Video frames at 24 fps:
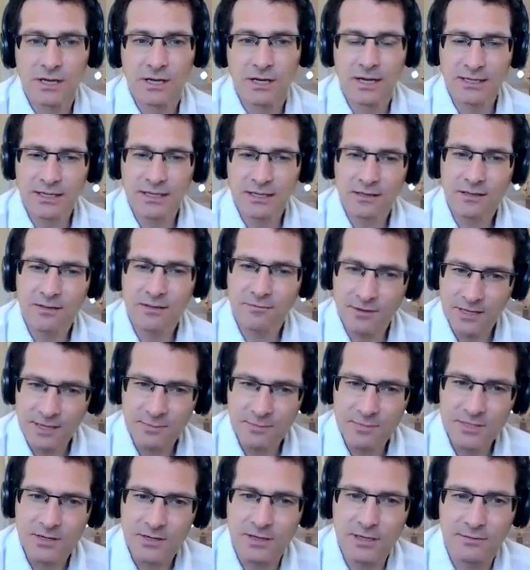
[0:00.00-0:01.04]
and the other
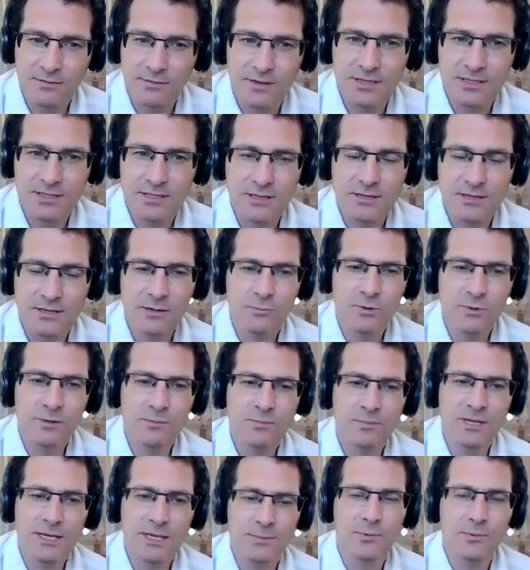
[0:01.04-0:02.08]
flip side of it is I think when
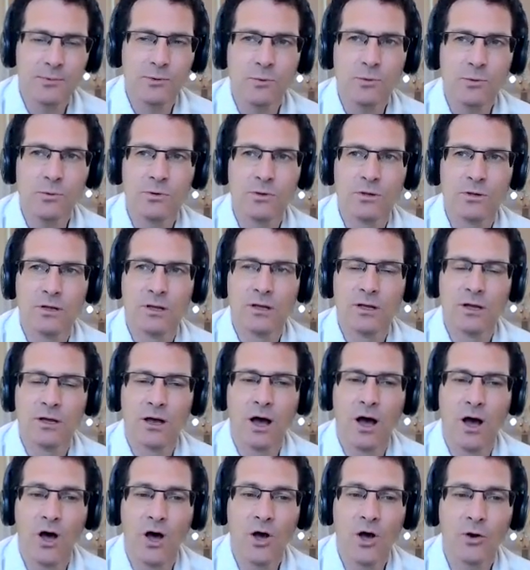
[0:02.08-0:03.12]
people
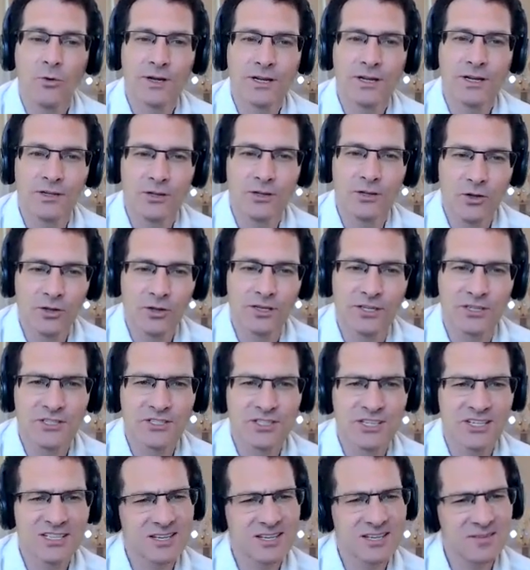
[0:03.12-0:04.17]
are acknowledged,
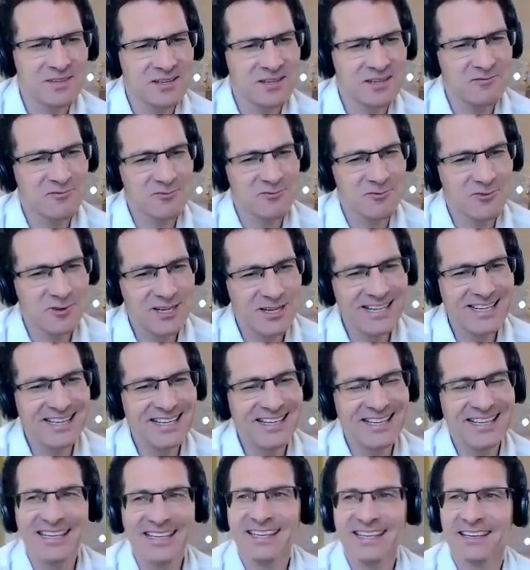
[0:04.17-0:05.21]
there's something
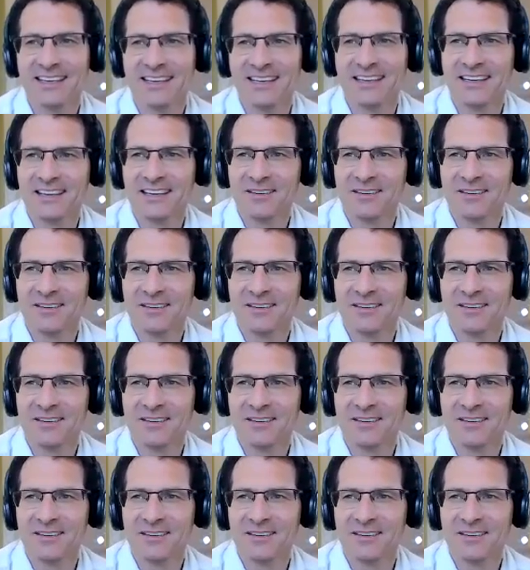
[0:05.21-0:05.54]
really,